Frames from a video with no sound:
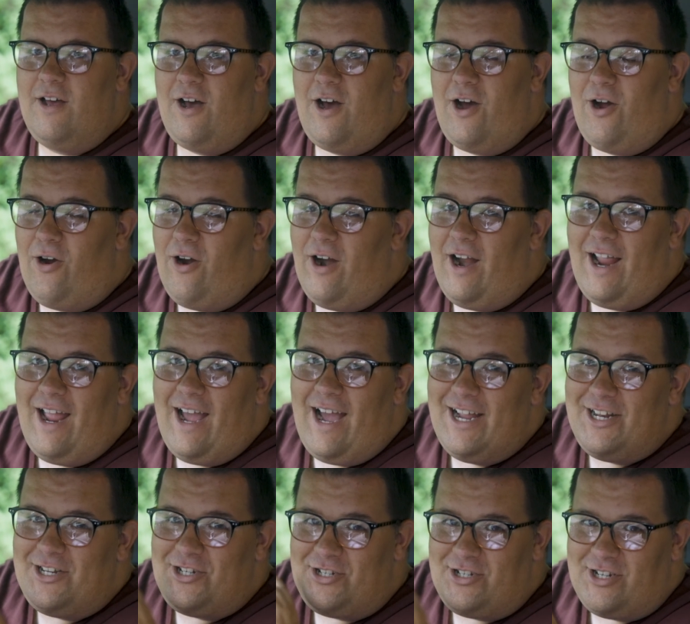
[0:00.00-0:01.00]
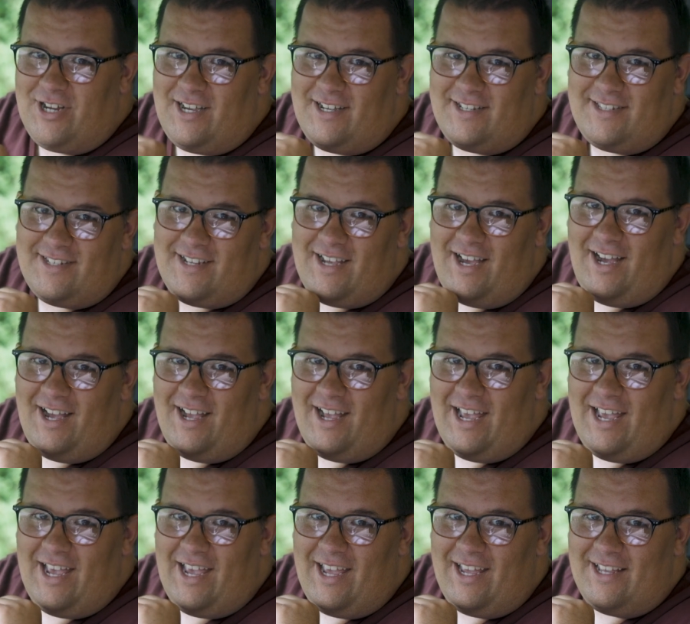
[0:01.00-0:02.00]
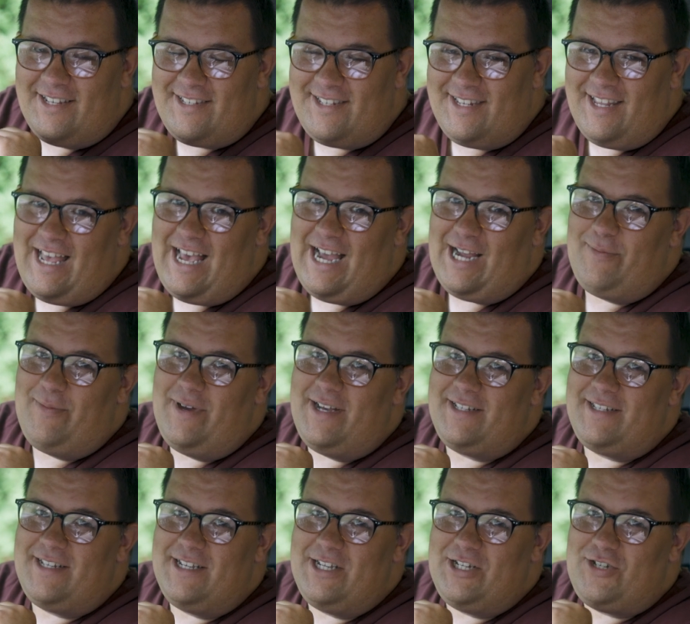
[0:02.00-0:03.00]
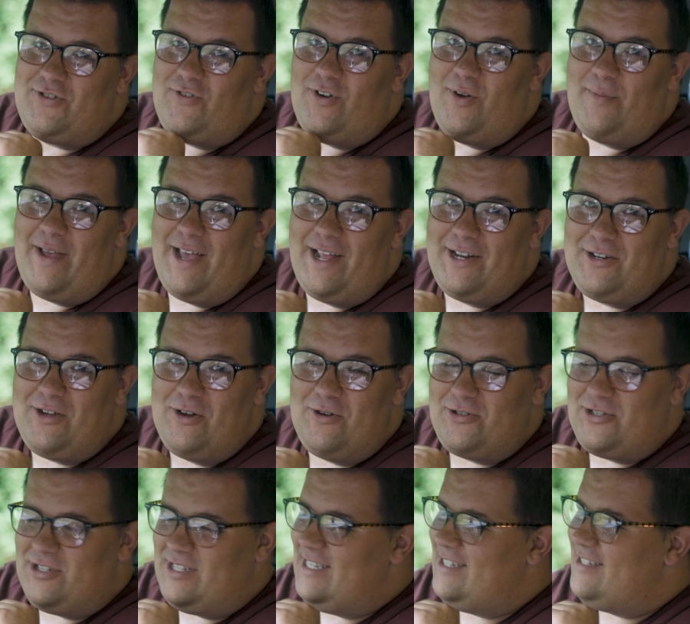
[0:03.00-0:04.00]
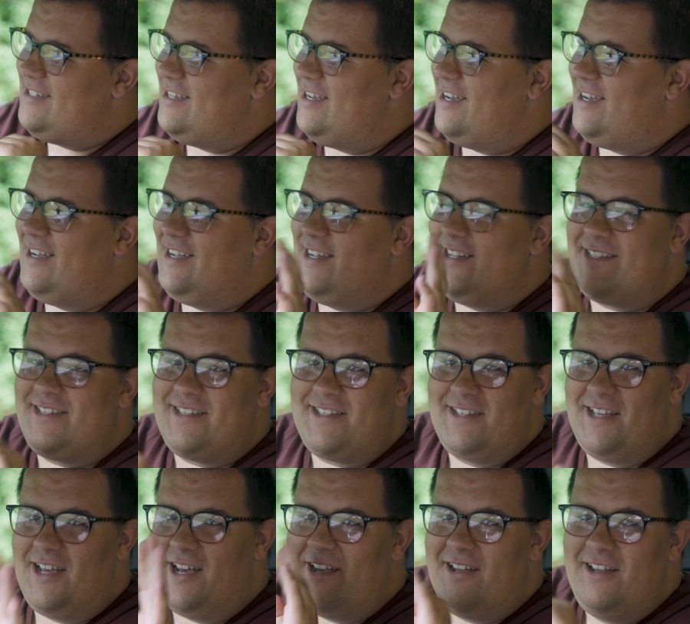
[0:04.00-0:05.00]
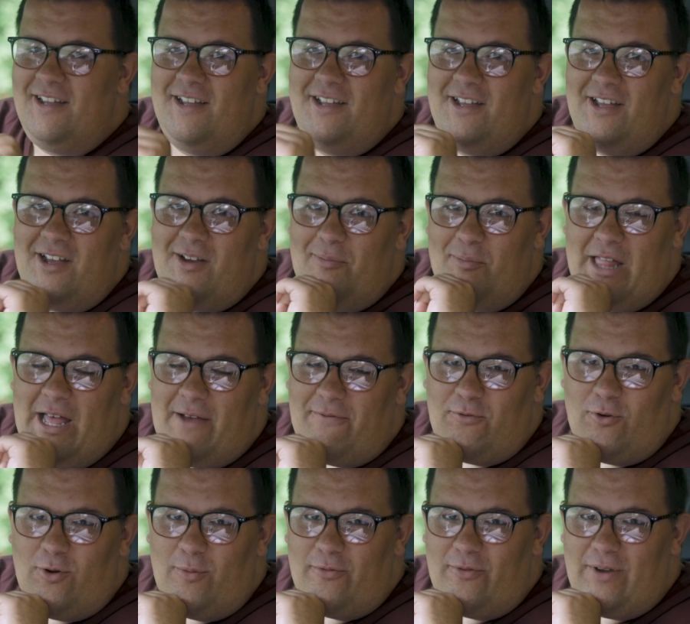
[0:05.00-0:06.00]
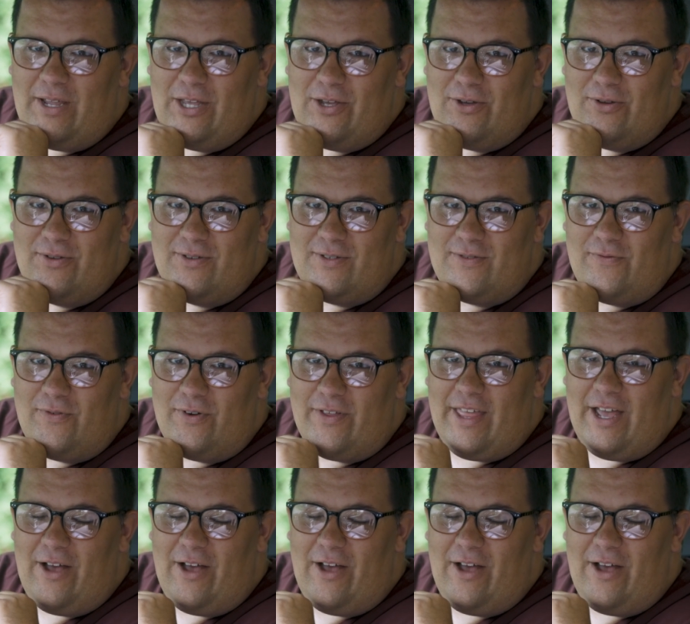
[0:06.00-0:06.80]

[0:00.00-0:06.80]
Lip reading: All right, I just got a Slack message from Head Coach Lisa. It's the platform we use for the